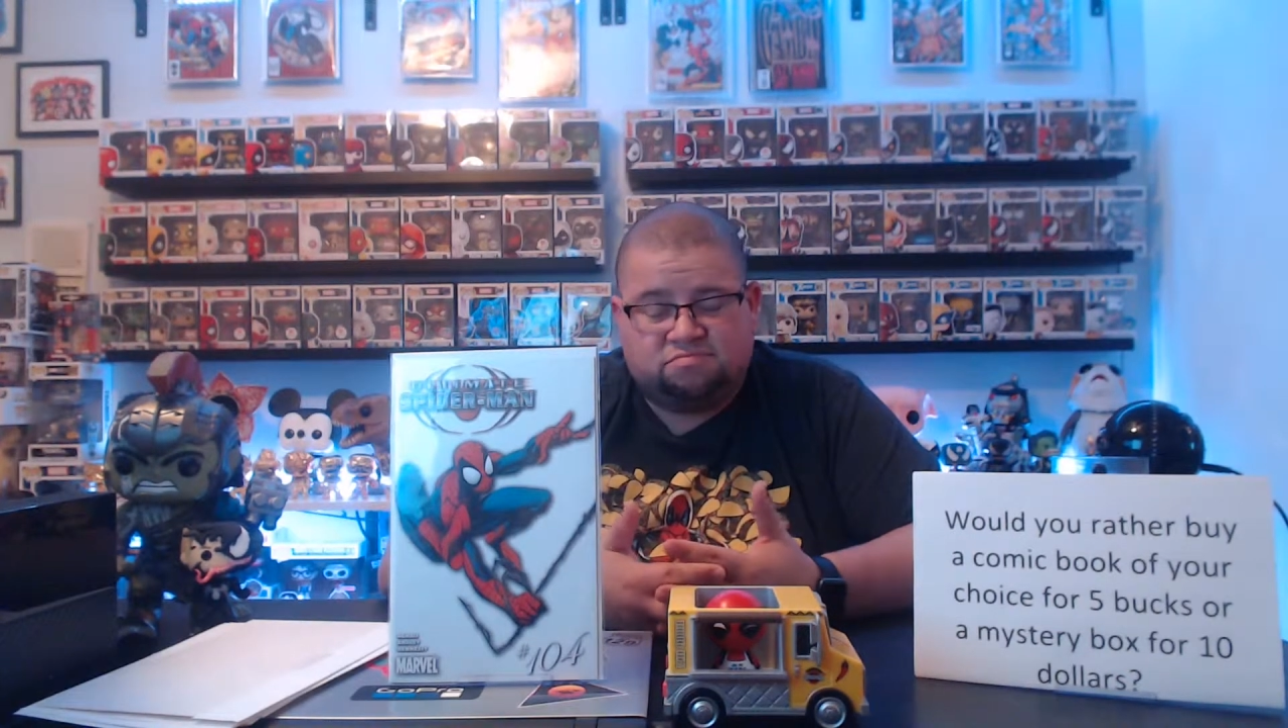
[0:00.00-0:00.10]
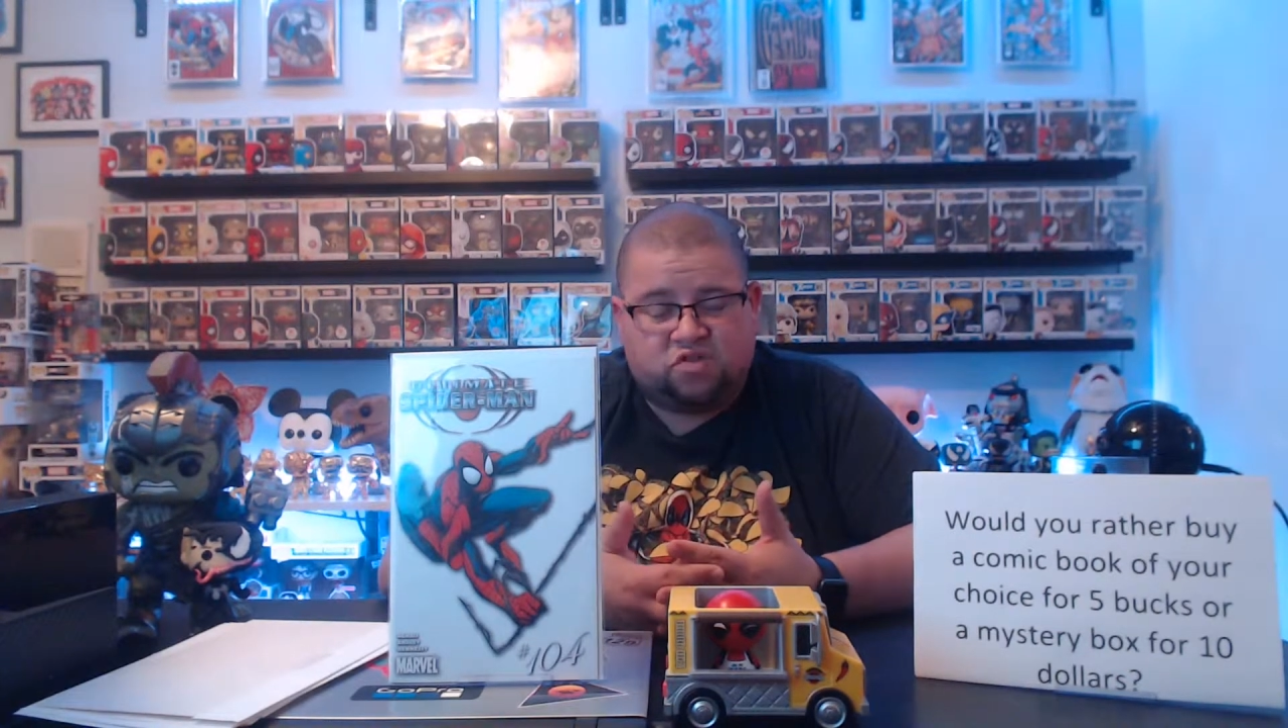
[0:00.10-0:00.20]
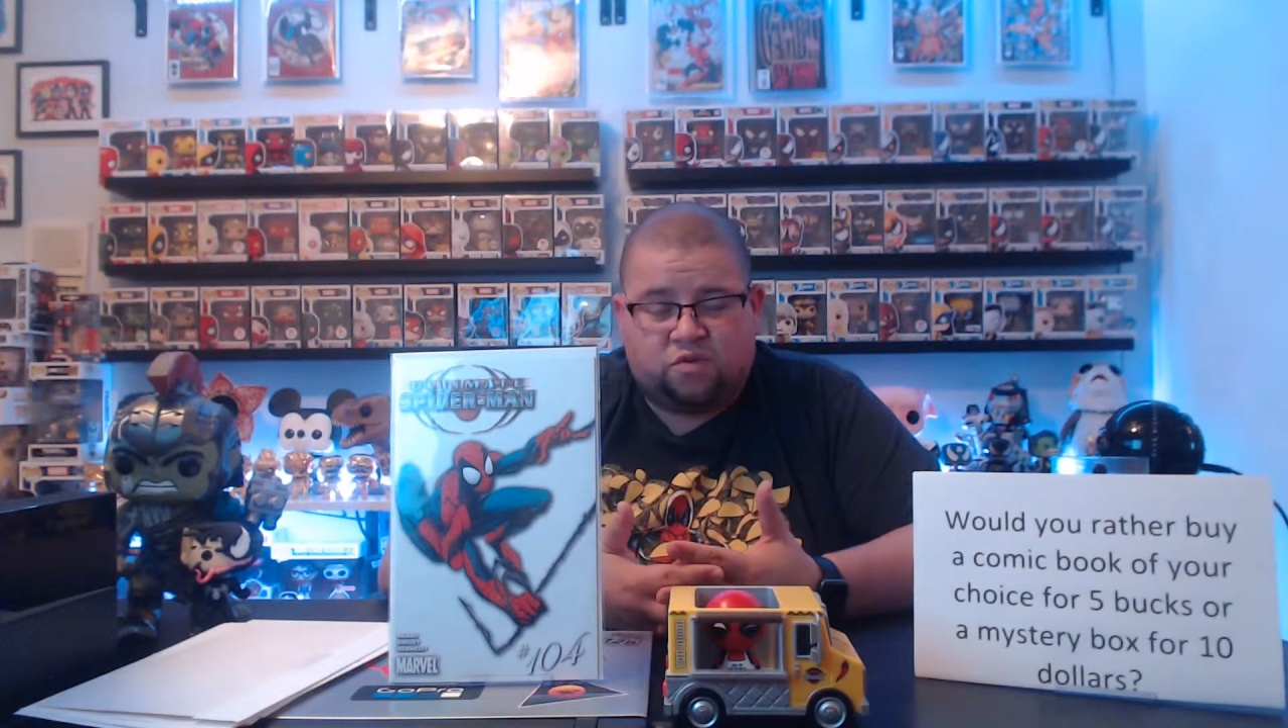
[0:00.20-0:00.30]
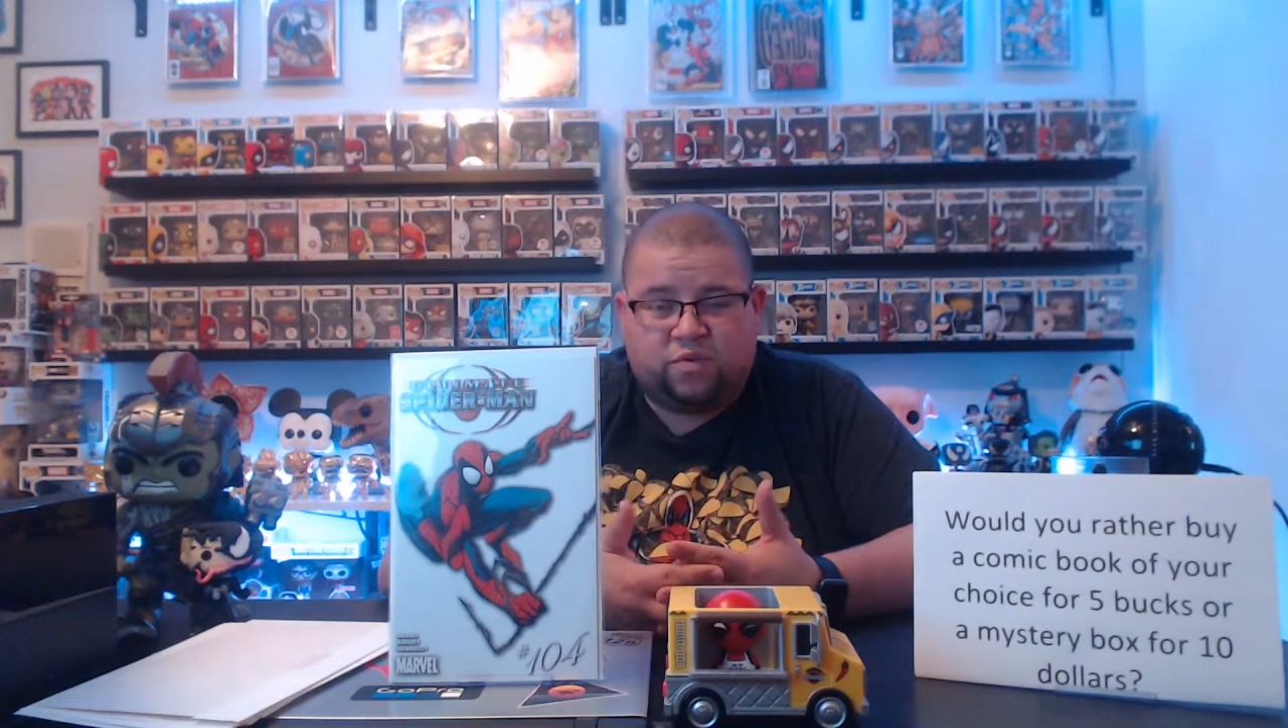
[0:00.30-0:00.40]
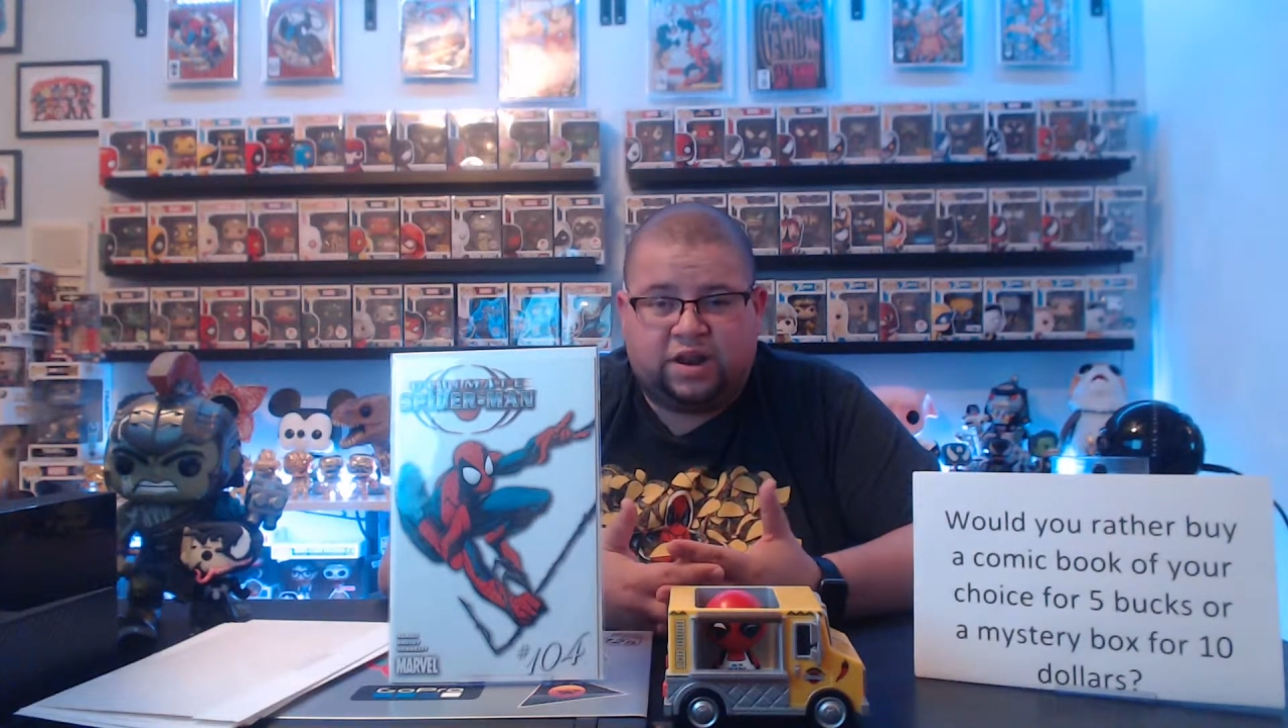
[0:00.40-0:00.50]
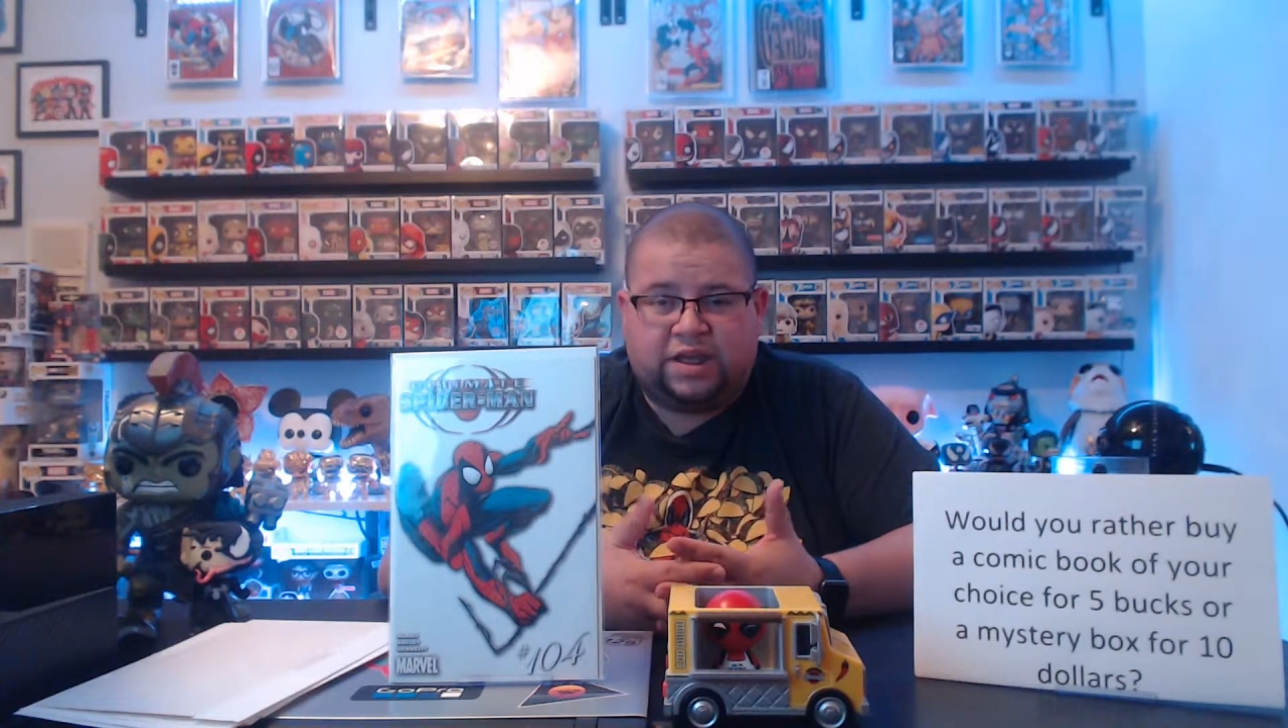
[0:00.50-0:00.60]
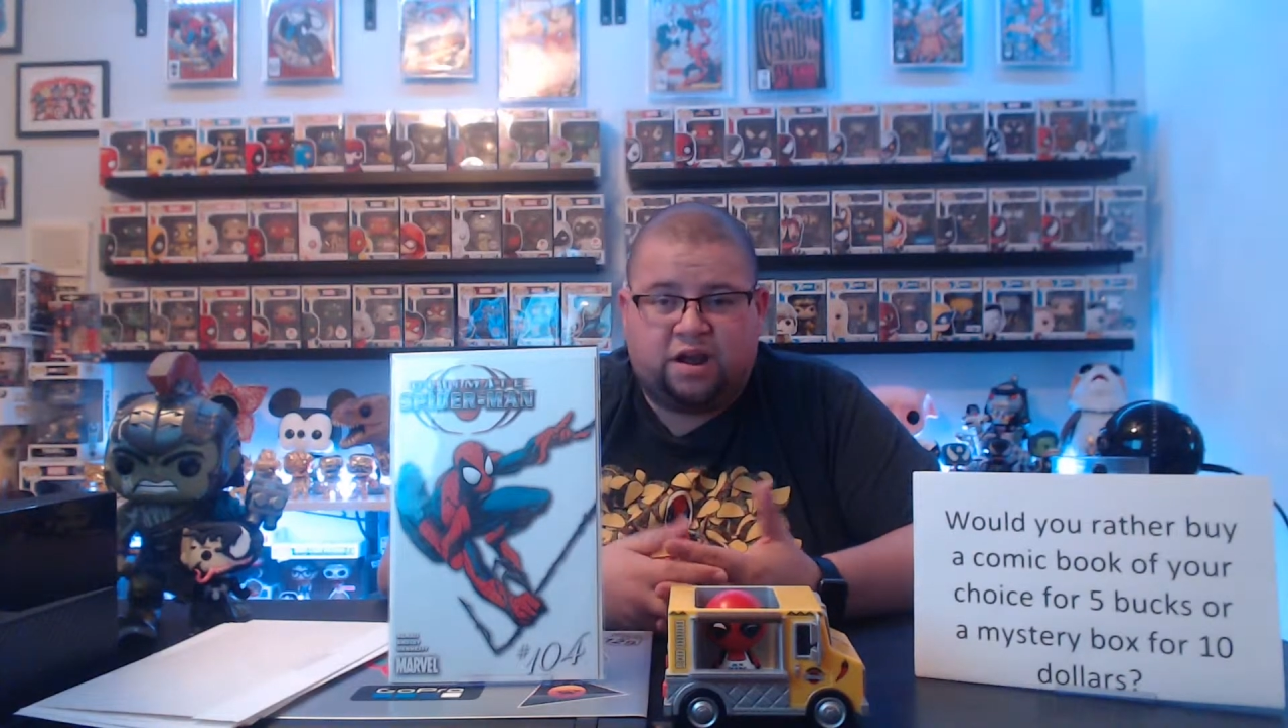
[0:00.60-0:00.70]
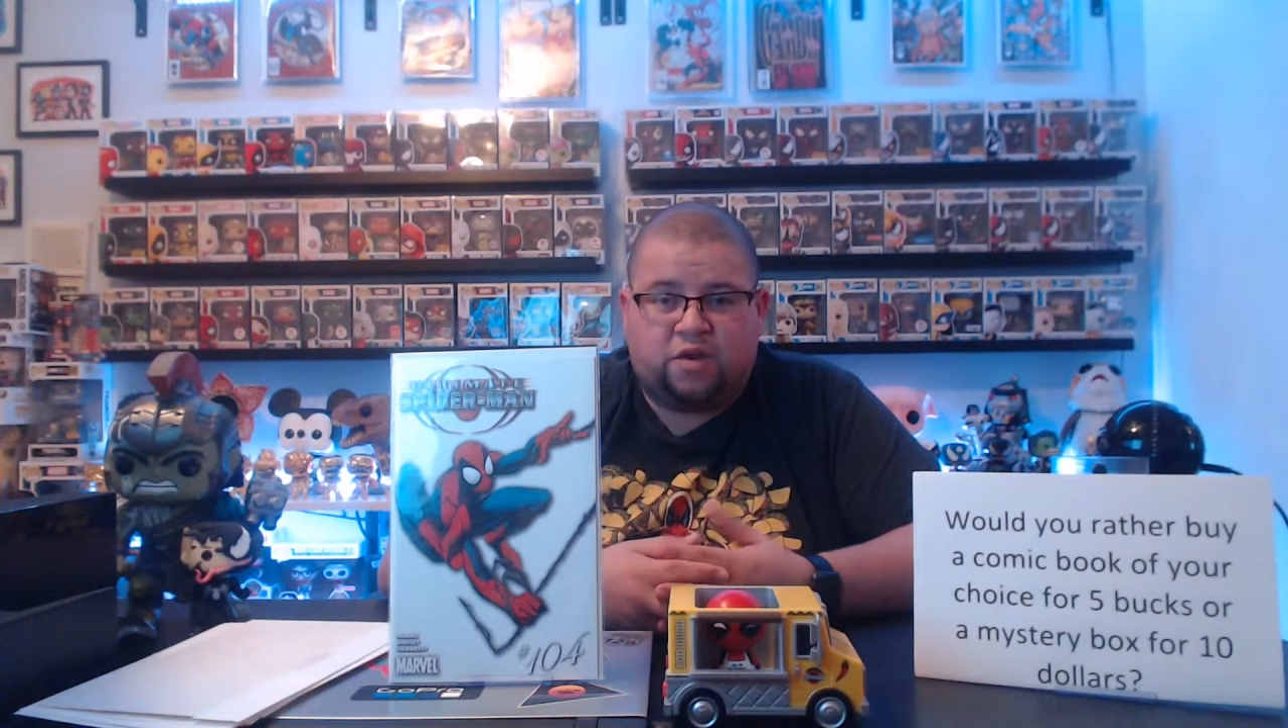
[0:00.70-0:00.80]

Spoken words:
don't really care